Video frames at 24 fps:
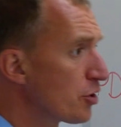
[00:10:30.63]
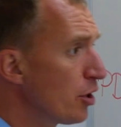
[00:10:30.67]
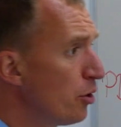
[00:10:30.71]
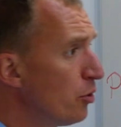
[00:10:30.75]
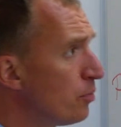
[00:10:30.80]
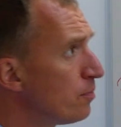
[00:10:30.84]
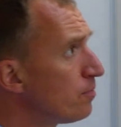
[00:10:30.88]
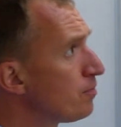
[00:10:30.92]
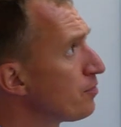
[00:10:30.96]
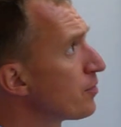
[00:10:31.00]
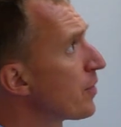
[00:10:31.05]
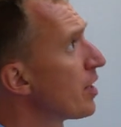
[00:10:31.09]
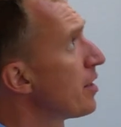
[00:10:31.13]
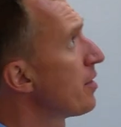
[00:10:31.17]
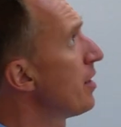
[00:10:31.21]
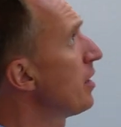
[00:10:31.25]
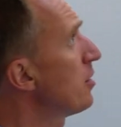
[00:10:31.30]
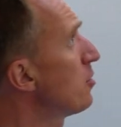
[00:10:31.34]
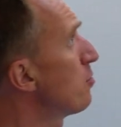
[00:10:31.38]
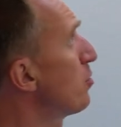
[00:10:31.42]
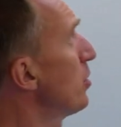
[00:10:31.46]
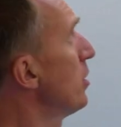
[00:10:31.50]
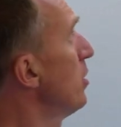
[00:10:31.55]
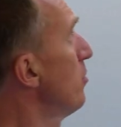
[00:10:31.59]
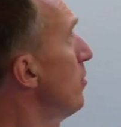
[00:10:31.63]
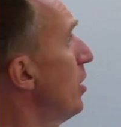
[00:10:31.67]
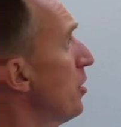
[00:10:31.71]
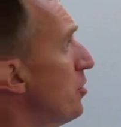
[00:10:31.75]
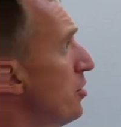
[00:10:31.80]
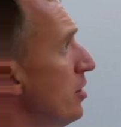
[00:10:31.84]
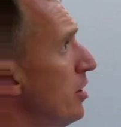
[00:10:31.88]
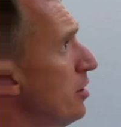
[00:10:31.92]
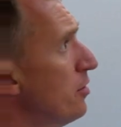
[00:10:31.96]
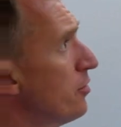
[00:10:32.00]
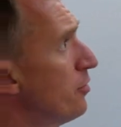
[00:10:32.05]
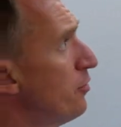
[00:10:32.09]
So that's pretty
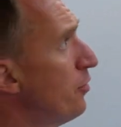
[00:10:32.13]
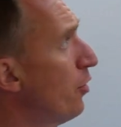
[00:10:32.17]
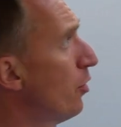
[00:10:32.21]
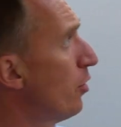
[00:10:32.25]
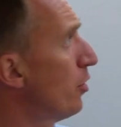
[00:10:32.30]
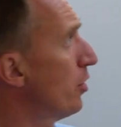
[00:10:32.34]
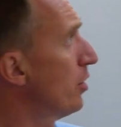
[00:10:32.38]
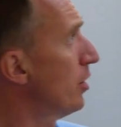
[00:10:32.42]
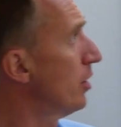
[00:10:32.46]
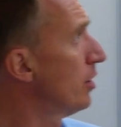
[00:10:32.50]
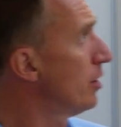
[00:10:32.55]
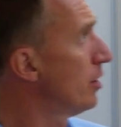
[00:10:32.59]
much it for